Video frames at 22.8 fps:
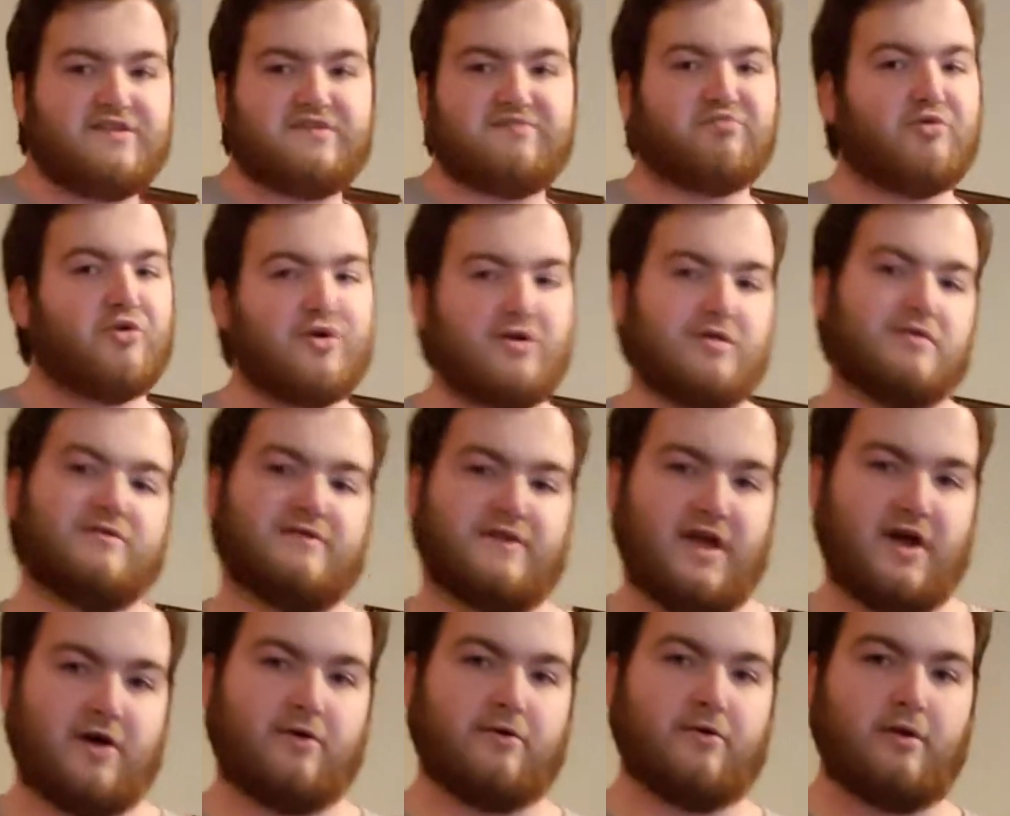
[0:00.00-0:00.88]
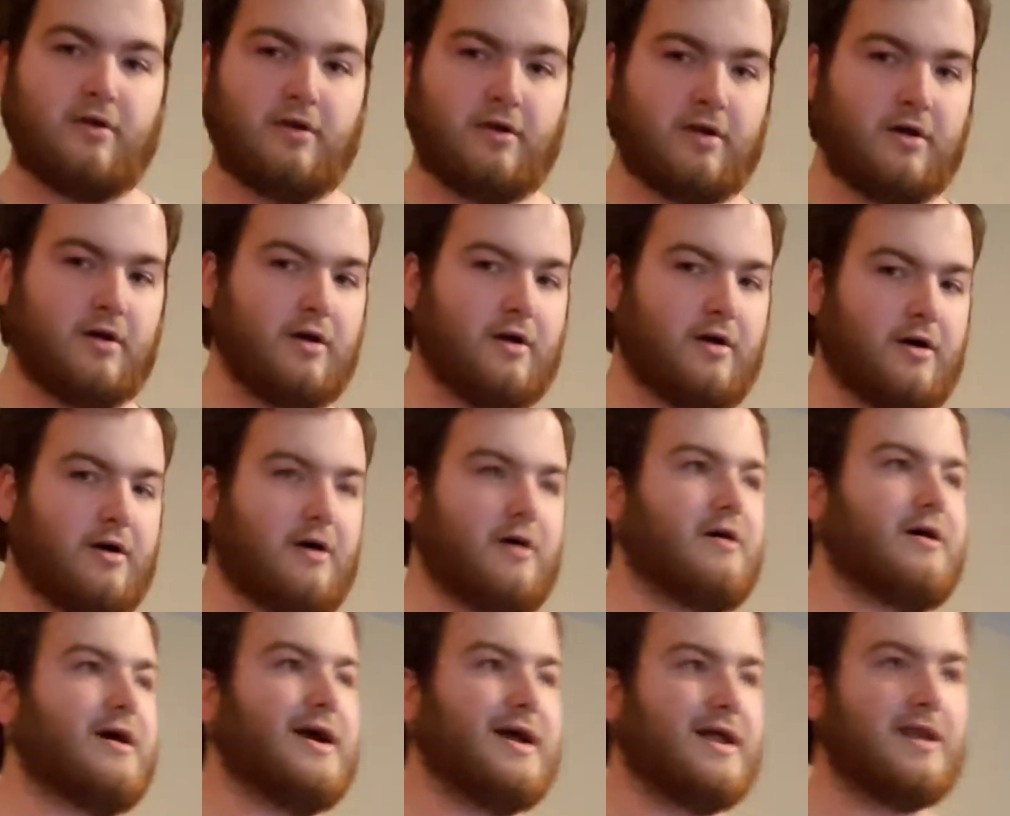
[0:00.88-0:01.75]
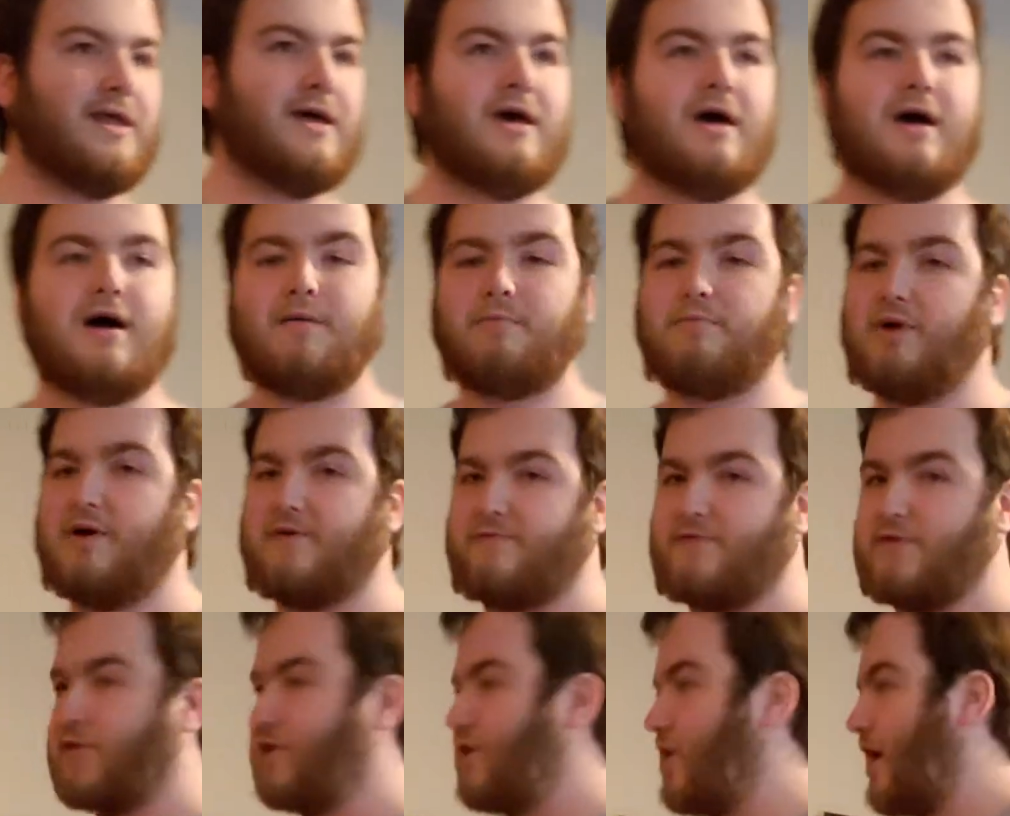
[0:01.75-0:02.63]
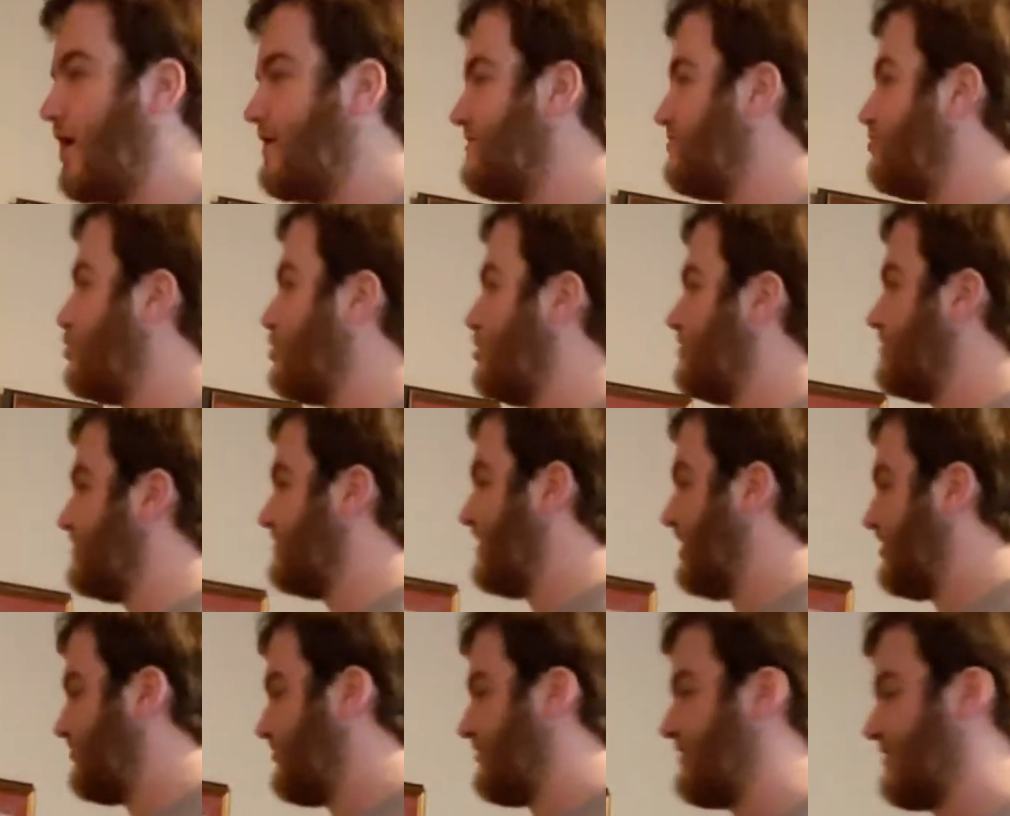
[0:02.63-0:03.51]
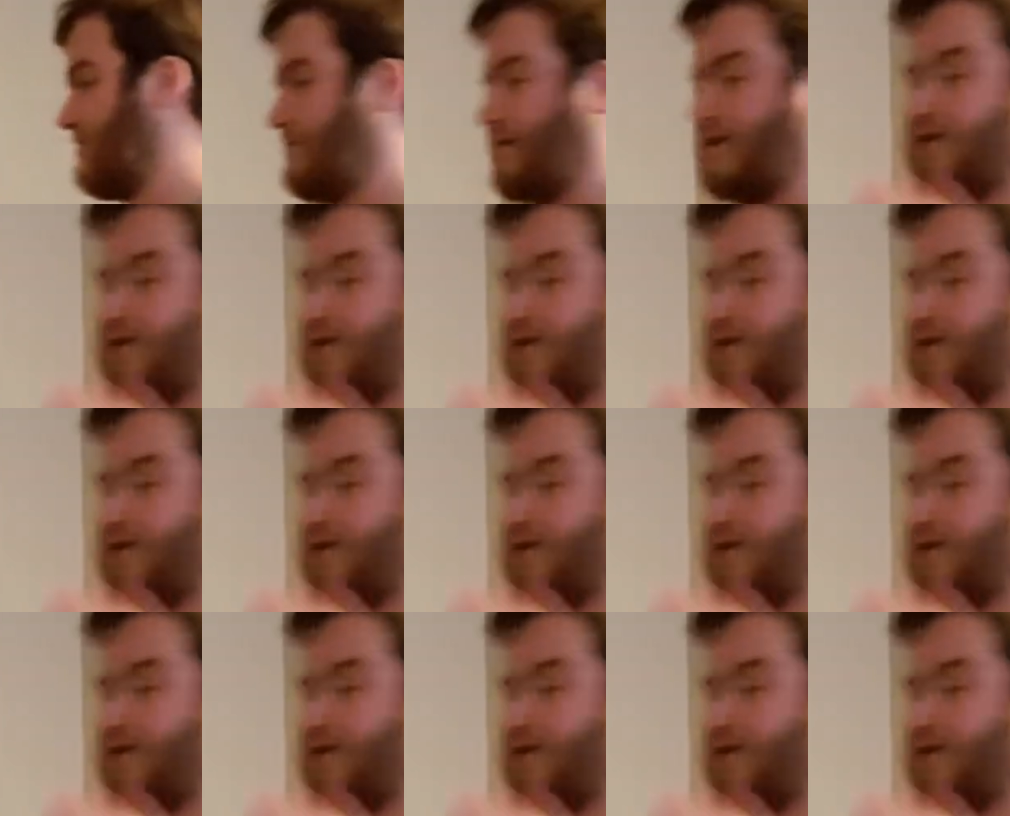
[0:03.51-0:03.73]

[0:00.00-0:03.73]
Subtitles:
spoiler town. All right, but for the non-spoiler section, it's gonna